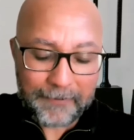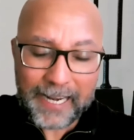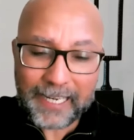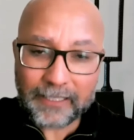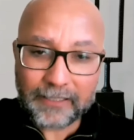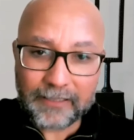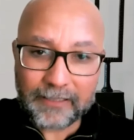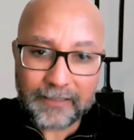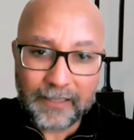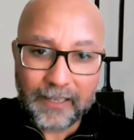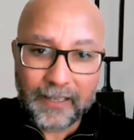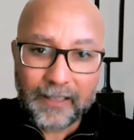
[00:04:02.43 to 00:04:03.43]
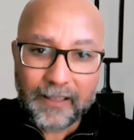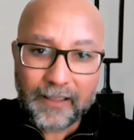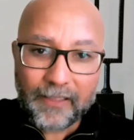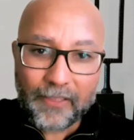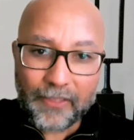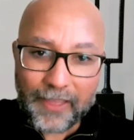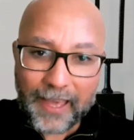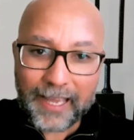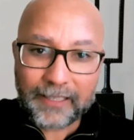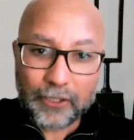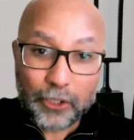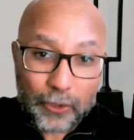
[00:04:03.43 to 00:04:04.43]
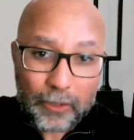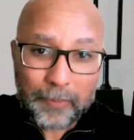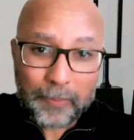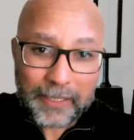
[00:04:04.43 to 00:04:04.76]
factors that you